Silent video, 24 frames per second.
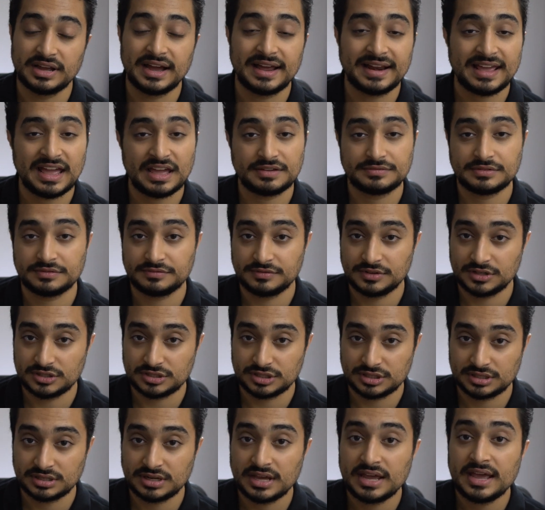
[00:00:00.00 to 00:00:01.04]
You gotta have a
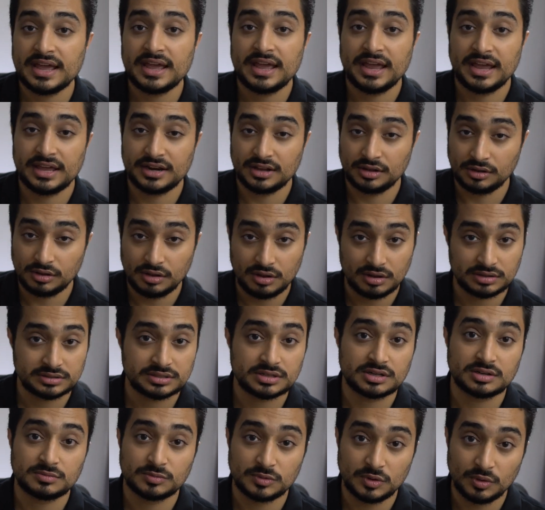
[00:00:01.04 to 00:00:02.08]
vision and a
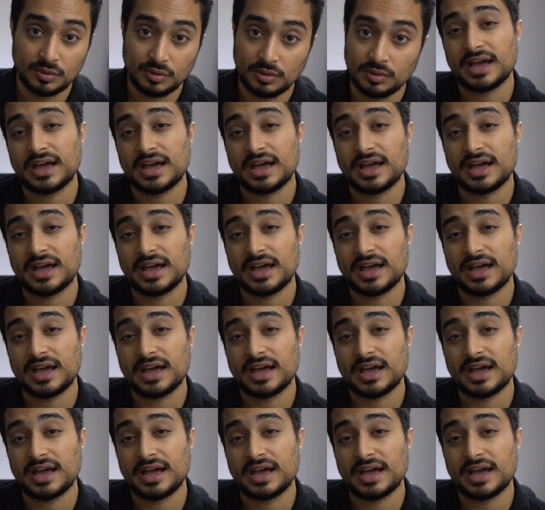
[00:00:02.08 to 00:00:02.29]
long-term goal.